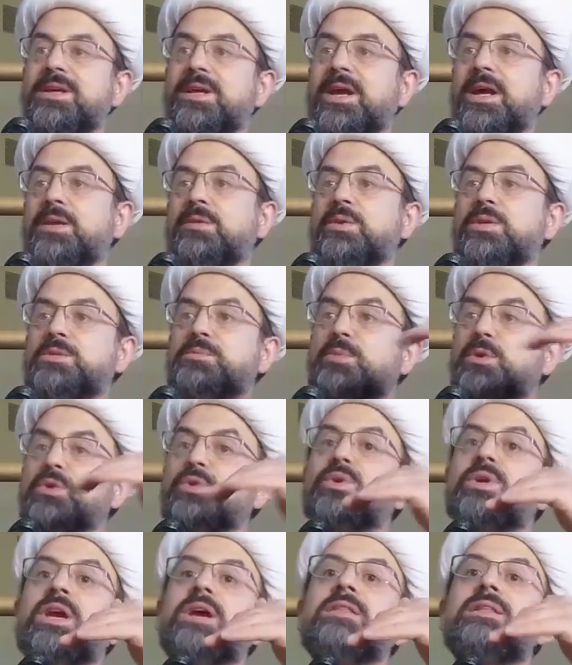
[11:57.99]
and was put
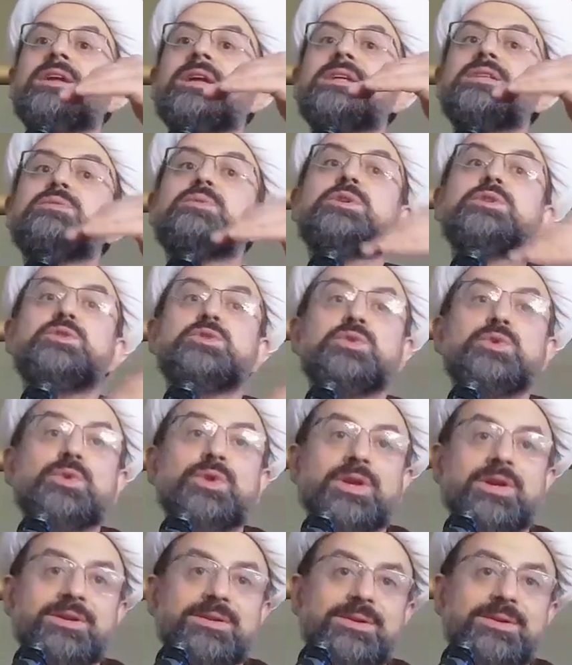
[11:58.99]
together as one Surah